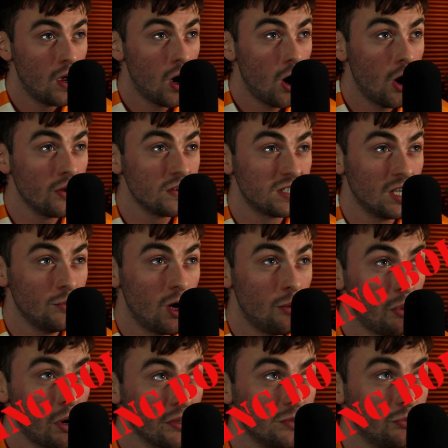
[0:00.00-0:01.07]
honestly, I'm not
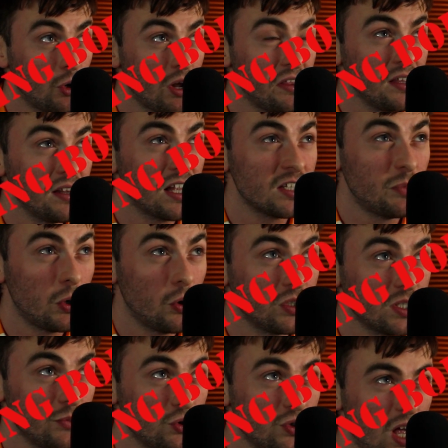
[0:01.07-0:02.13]
bothered. But I think that's because
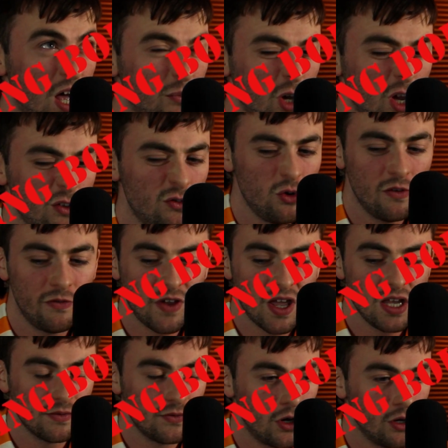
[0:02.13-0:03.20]
I'm going through a
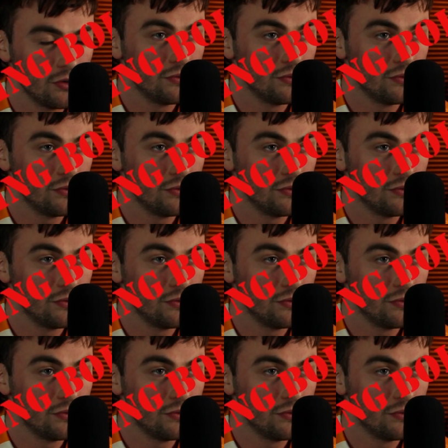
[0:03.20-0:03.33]
phase.